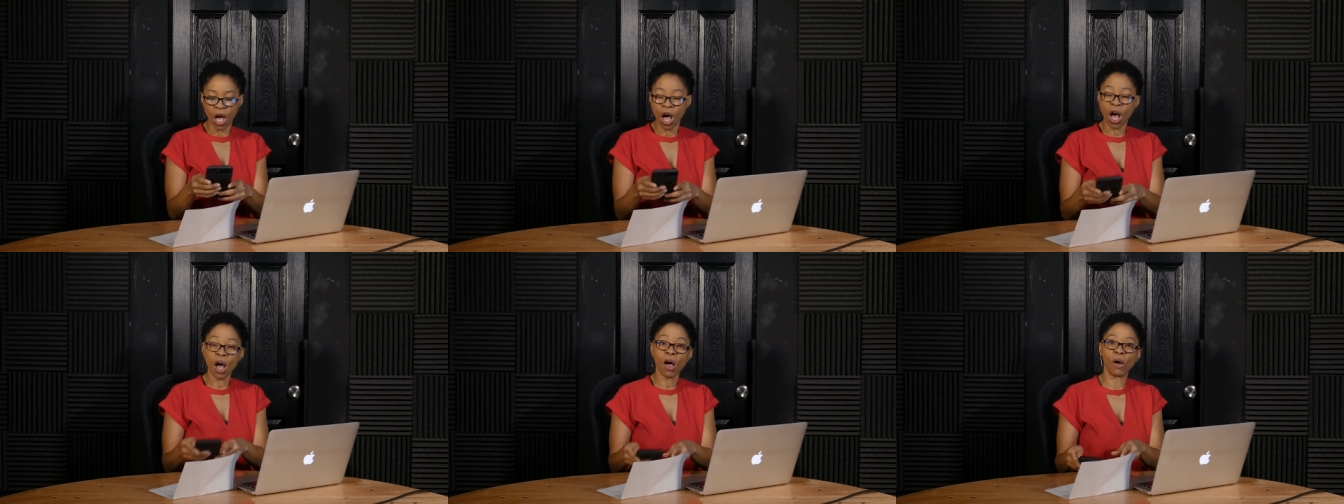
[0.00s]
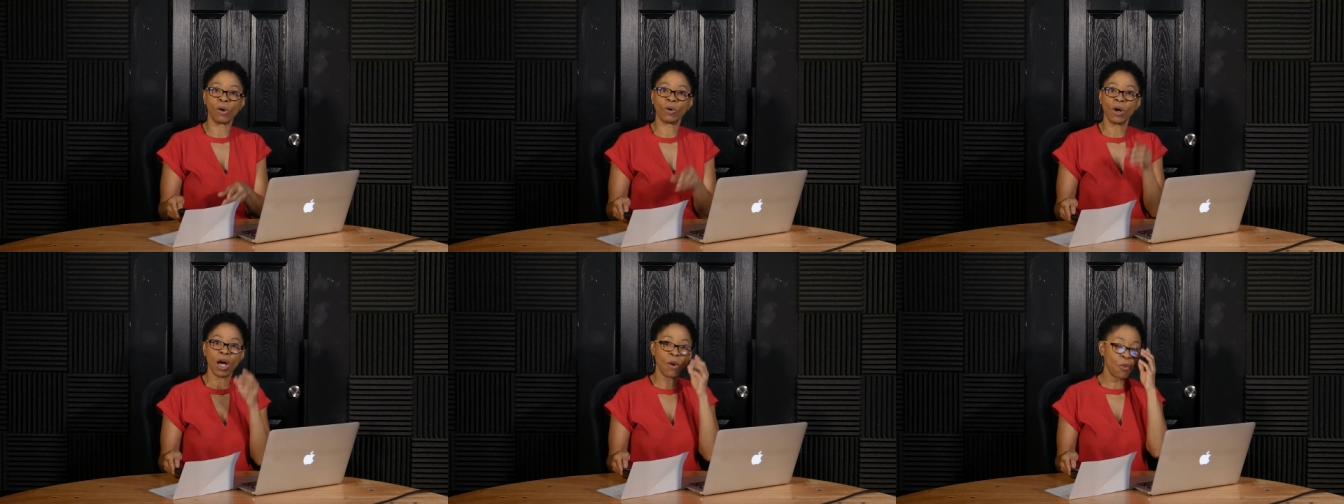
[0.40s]

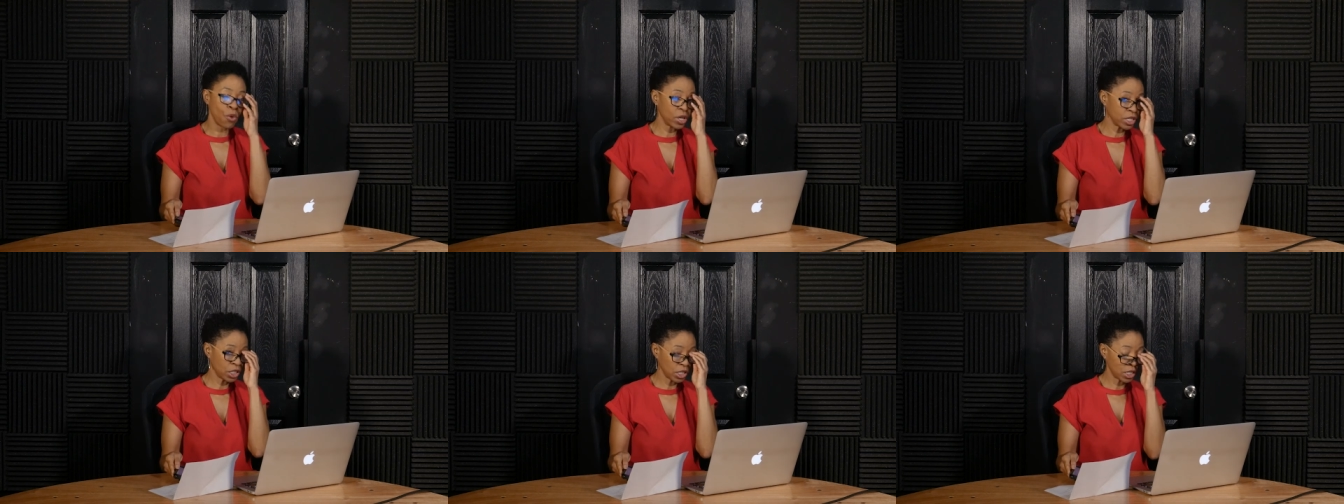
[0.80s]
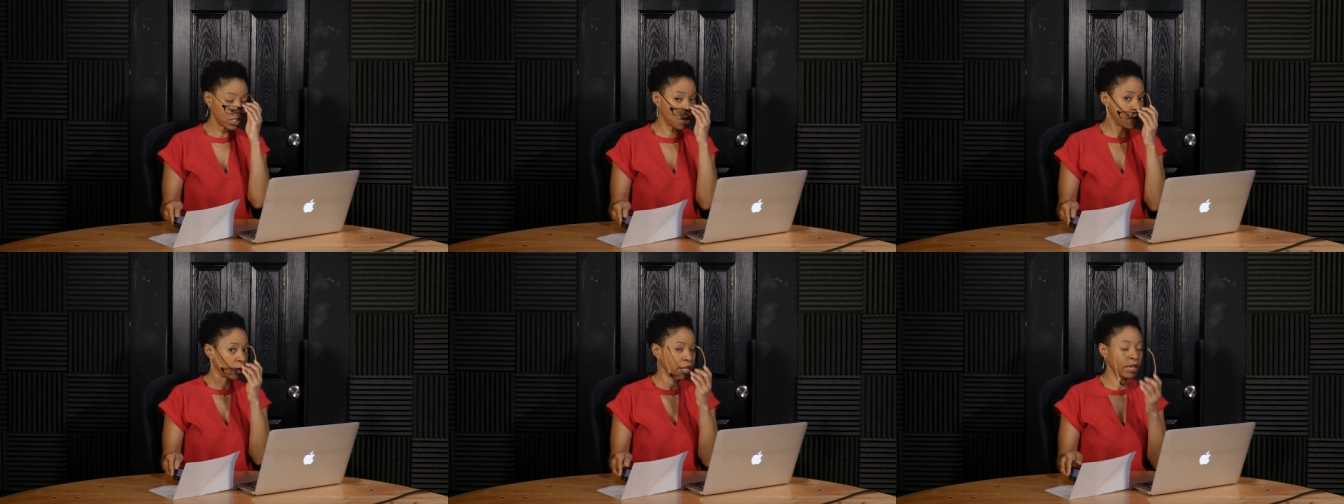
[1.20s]
Oh, what is she
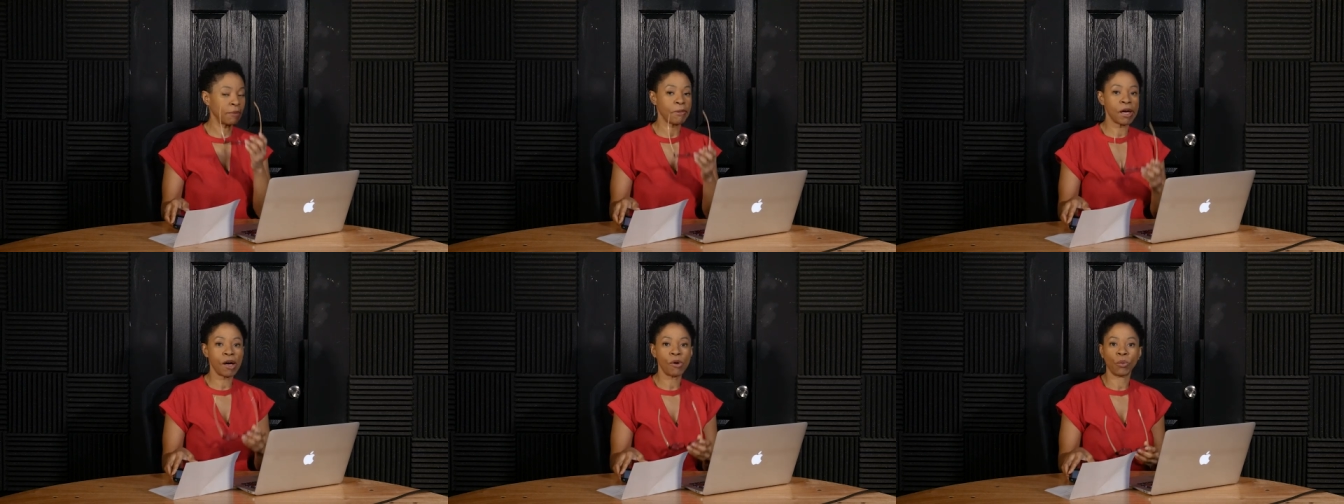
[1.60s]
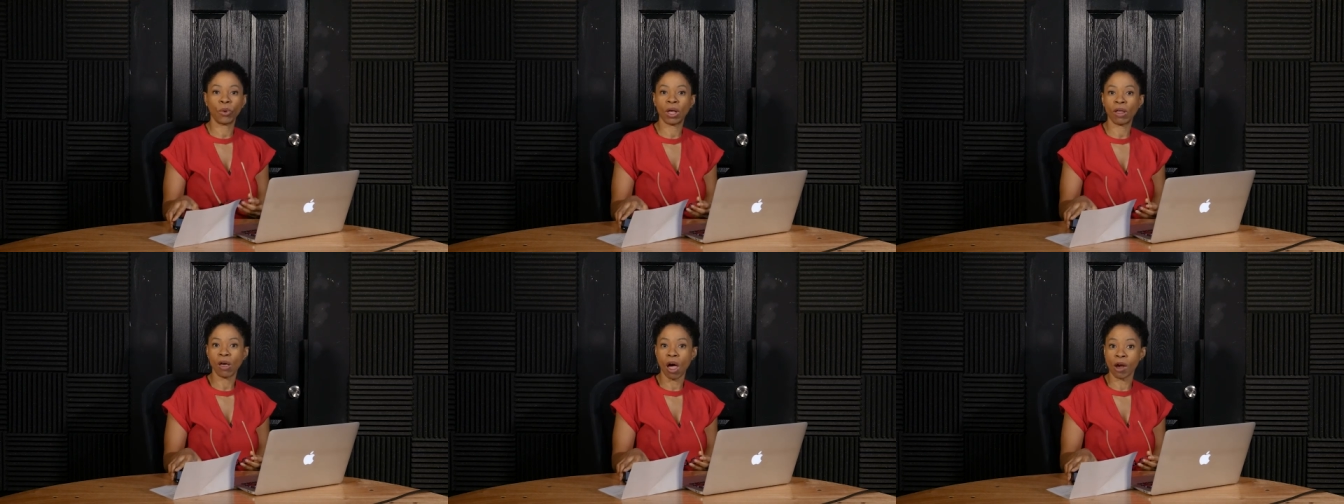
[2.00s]
talking about?
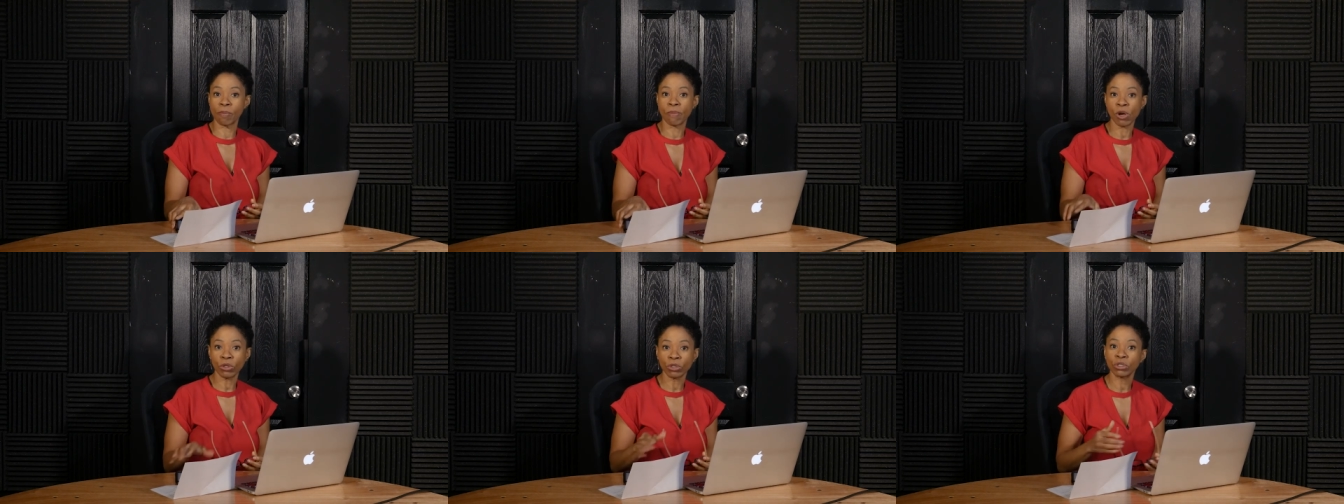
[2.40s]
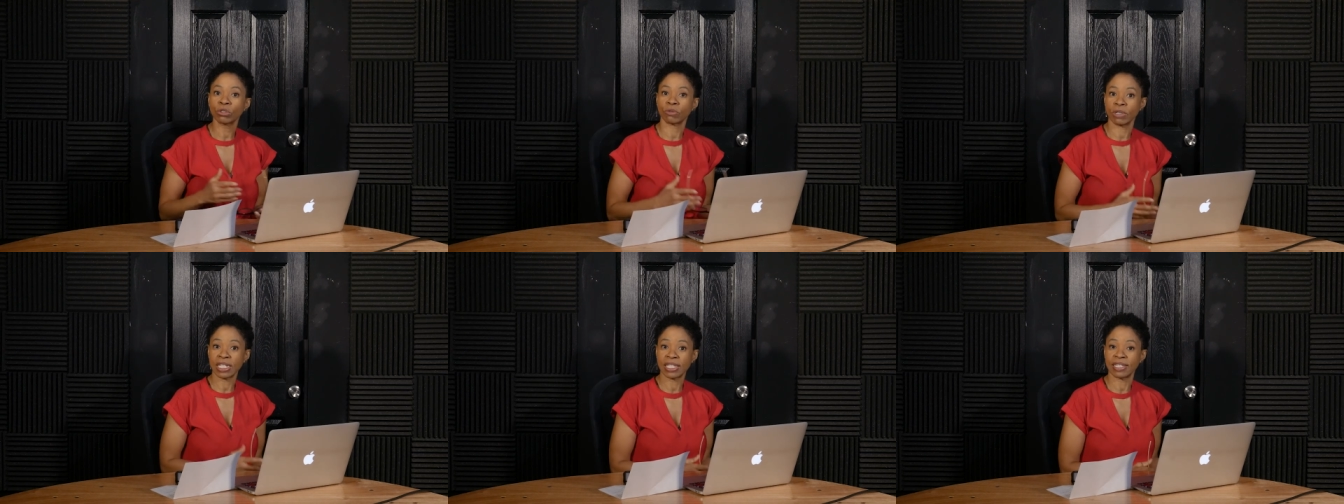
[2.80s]
Well, our
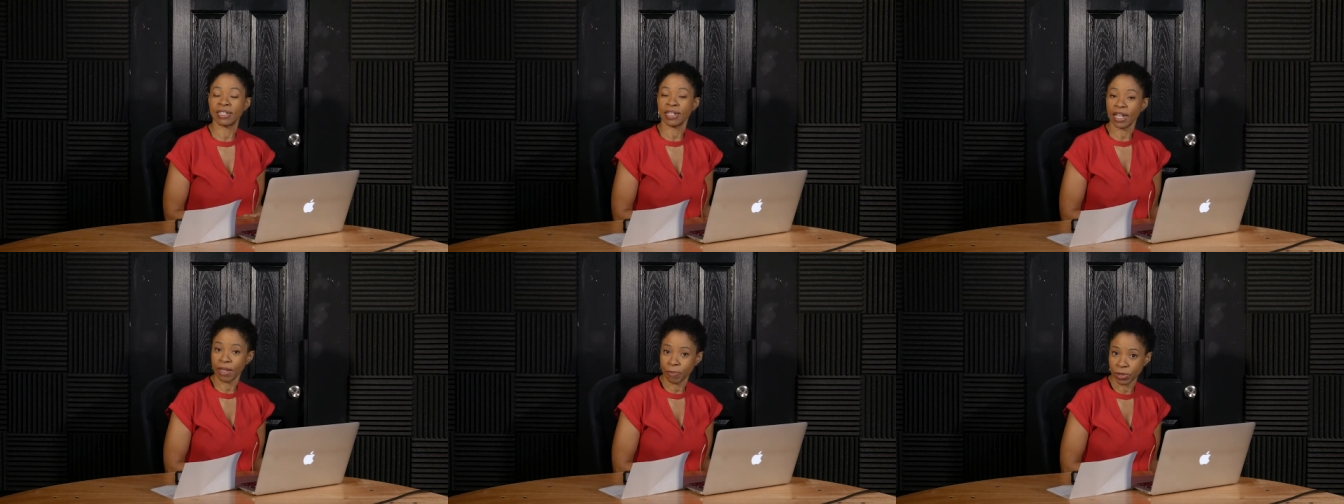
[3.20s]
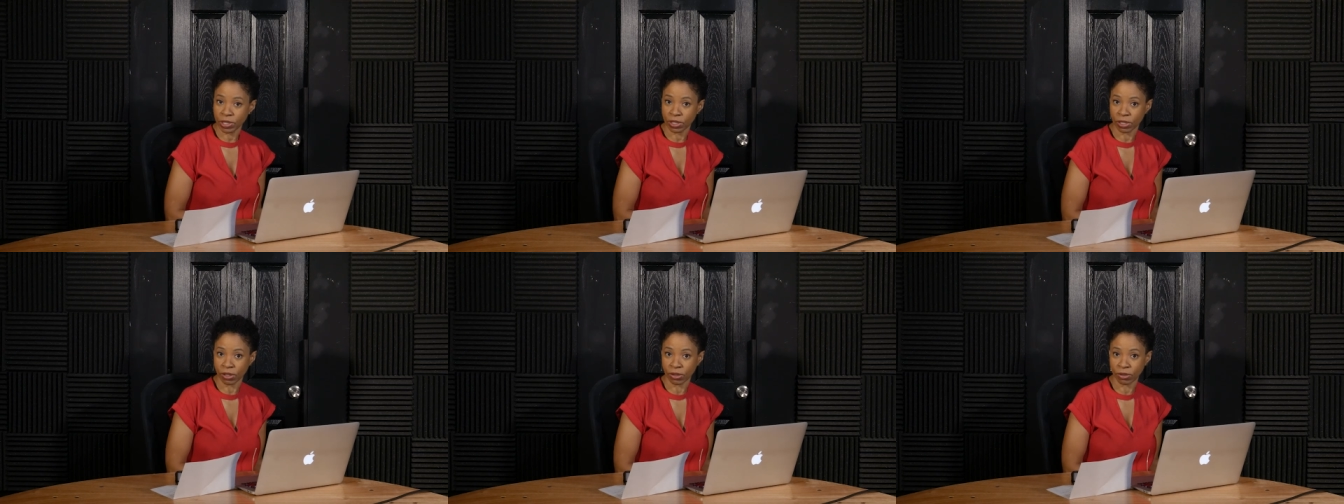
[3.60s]
most recent
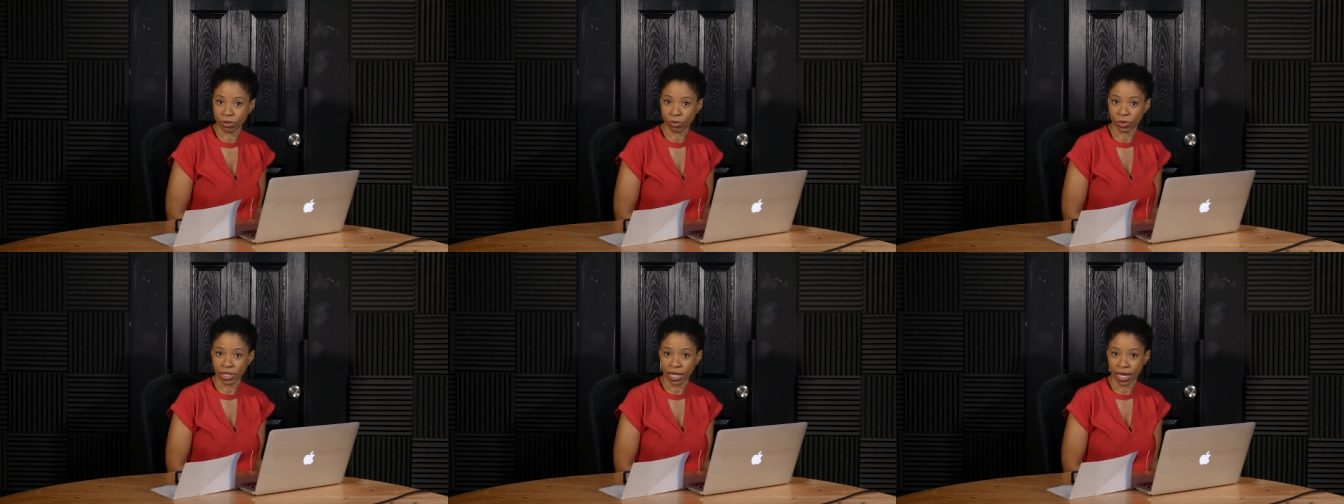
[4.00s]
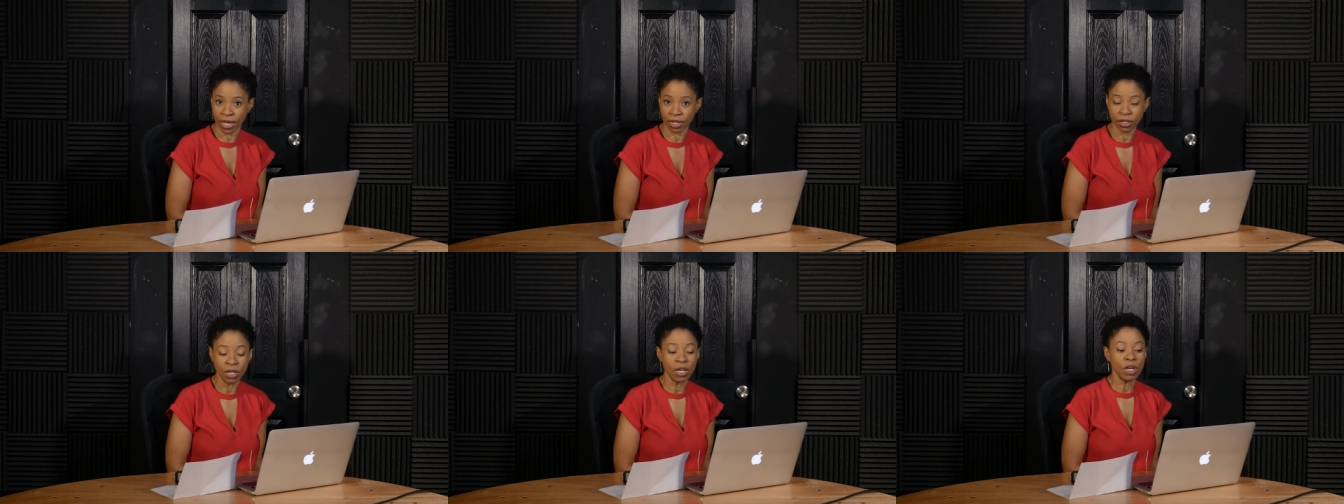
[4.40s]
episode we
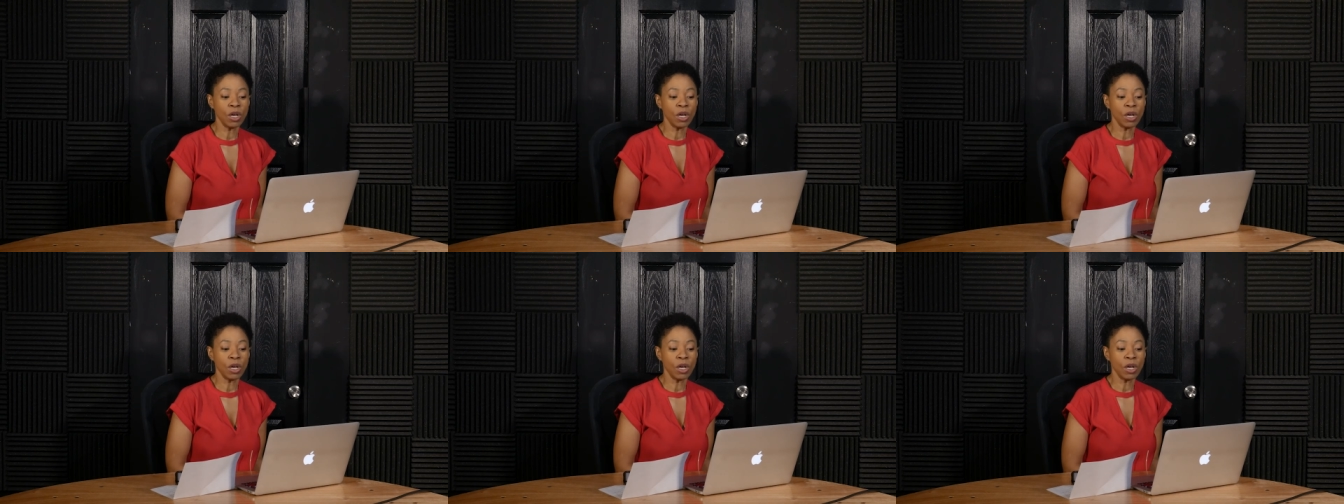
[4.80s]
had